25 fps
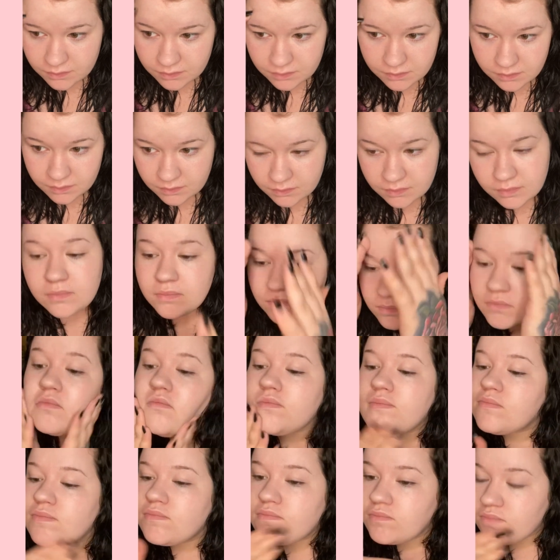be
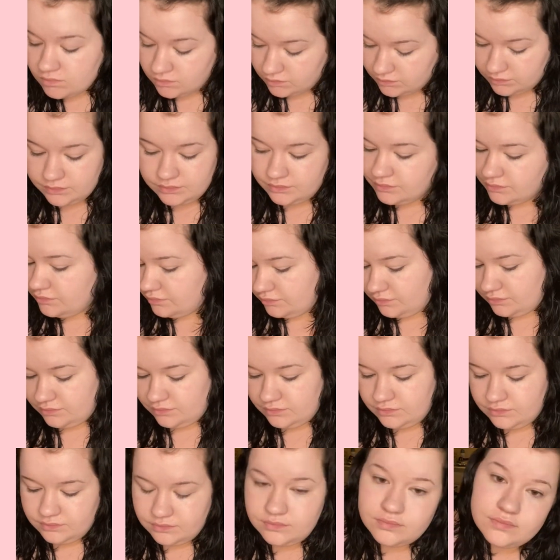too
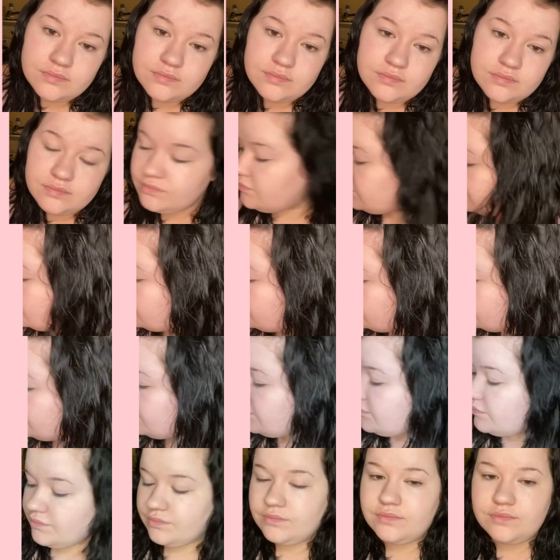white showing through my
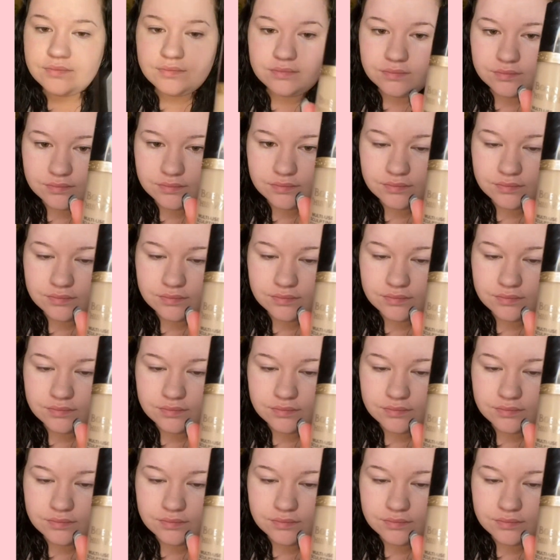foundation.